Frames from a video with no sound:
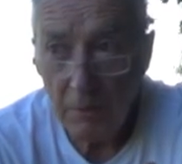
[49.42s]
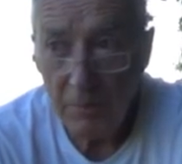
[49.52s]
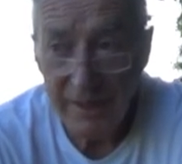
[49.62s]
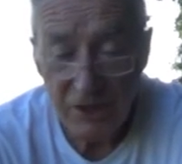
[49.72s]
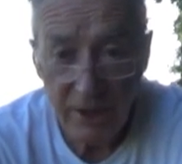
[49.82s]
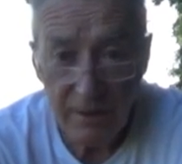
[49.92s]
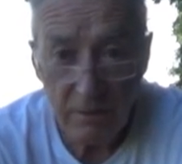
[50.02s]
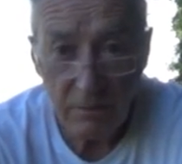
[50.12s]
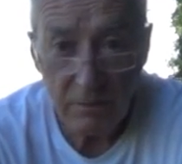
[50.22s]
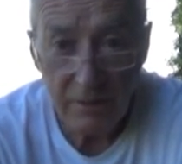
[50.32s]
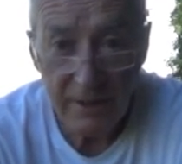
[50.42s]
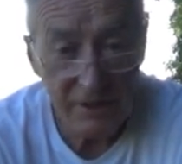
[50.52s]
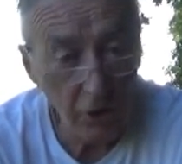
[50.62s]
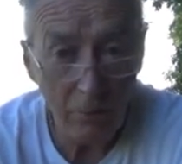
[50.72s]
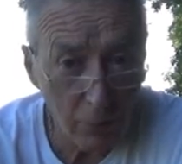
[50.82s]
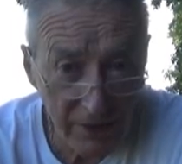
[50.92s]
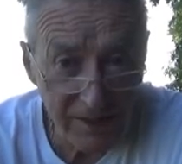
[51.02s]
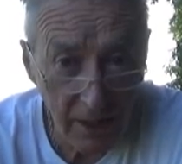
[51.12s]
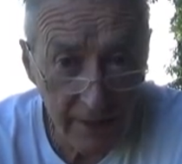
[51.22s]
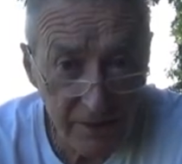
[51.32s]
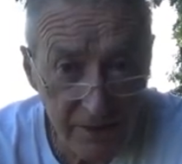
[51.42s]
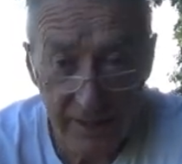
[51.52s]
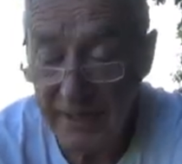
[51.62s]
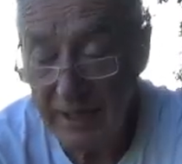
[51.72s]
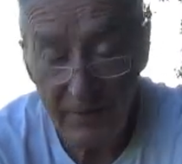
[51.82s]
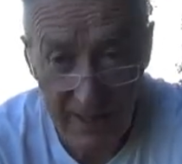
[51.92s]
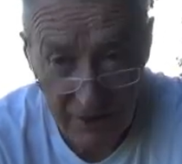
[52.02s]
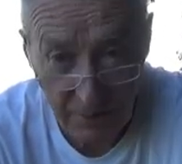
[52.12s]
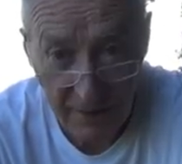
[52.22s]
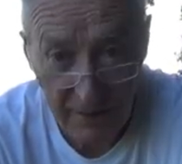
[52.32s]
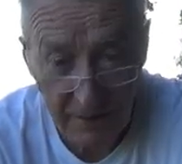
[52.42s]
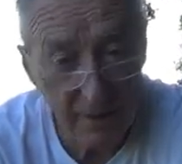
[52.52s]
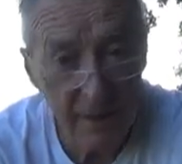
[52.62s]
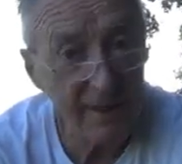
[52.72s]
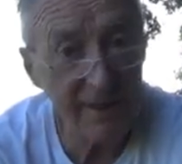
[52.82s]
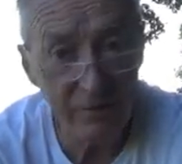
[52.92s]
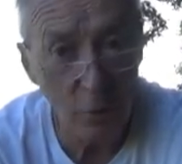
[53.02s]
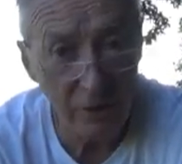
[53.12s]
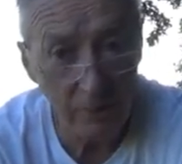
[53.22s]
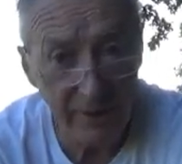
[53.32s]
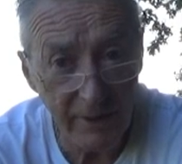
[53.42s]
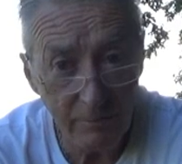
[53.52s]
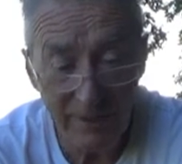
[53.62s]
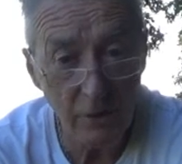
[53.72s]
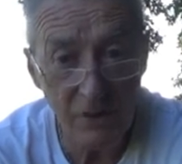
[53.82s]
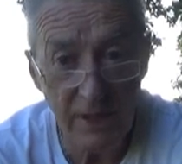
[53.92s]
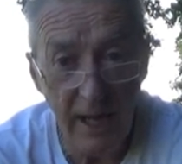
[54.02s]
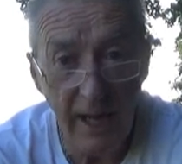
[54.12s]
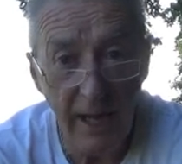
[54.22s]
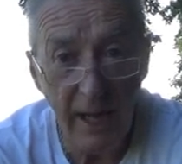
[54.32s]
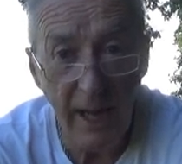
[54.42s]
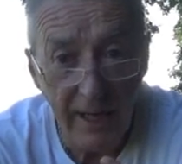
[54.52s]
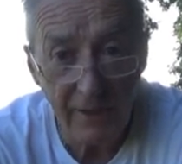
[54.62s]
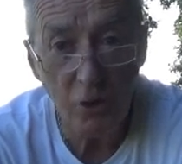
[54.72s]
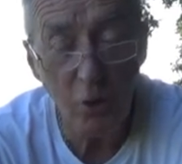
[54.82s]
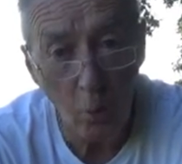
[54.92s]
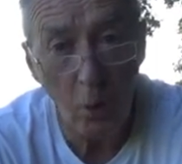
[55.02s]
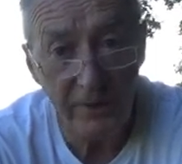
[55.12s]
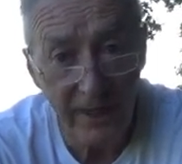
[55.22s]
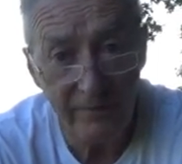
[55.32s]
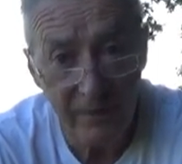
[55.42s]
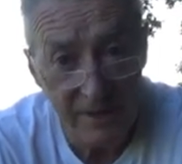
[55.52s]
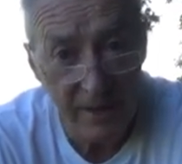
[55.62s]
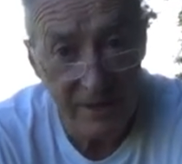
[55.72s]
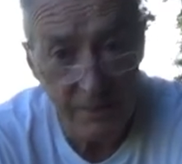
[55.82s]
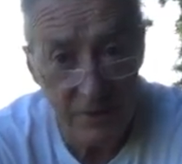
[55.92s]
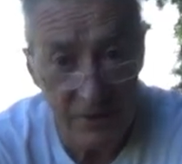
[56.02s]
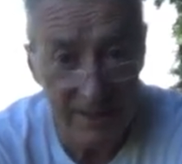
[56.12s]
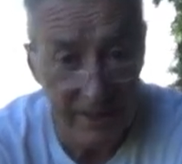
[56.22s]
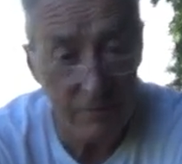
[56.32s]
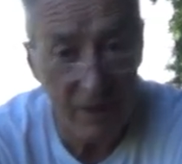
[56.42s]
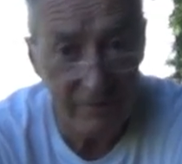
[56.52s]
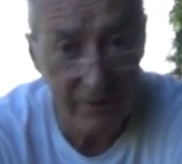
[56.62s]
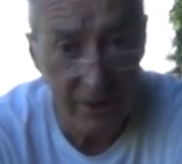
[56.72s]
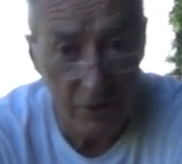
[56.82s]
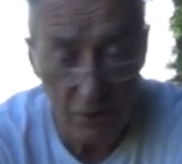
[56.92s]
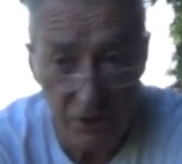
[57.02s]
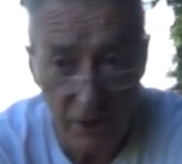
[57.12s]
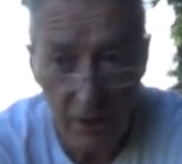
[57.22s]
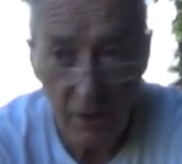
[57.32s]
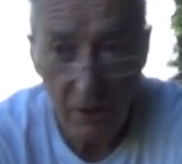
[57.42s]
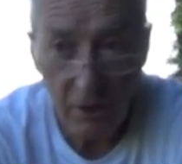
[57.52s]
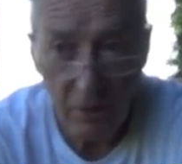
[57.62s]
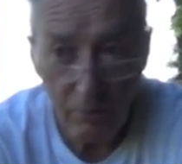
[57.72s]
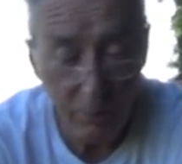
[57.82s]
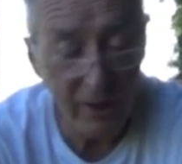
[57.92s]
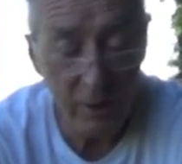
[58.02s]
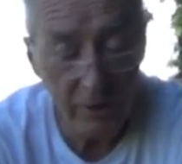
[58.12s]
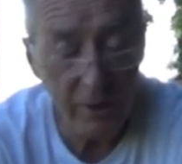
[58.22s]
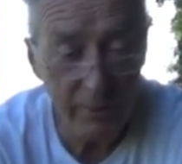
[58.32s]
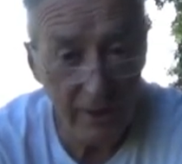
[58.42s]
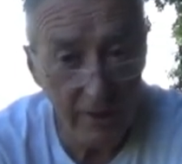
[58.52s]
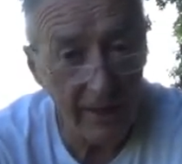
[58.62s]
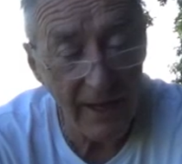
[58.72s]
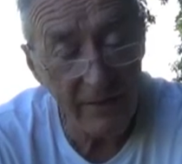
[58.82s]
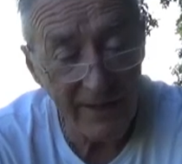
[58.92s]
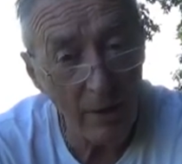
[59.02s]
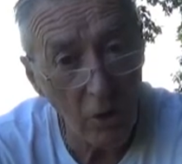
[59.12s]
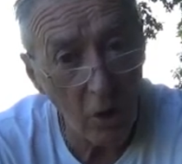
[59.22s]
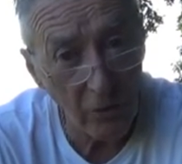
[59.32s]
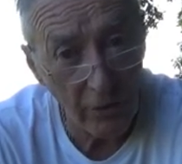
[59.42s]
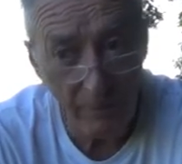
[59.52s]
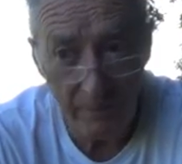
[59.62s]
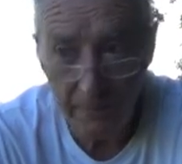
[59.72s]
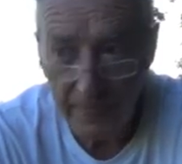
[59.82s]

My channel is not monetized; it never has been and it never will be because I don't want advertisements in my videos but it would appear that I've now got them.